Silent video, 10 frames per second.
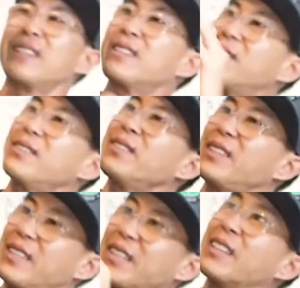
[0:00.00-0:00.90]
they do to
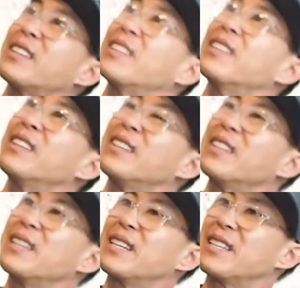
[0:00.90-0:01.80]
you?
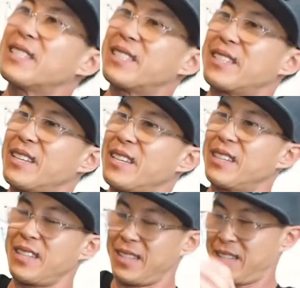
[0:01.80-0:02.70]
It's
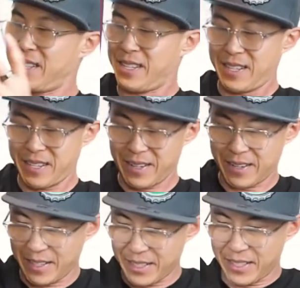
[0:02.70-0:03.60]
all
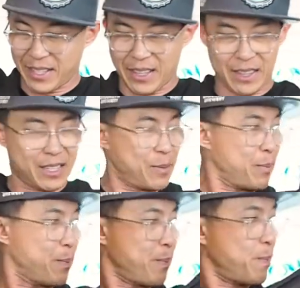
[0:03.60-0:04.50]
right. Let's get this
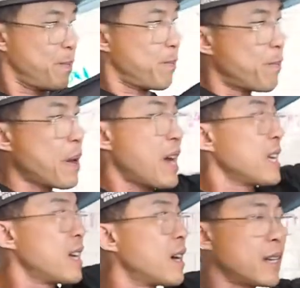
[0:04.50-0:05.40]

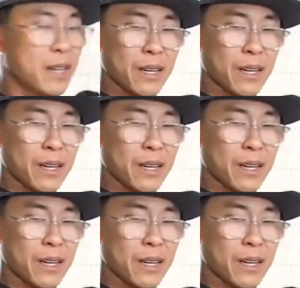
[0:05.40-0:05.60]
baggie out of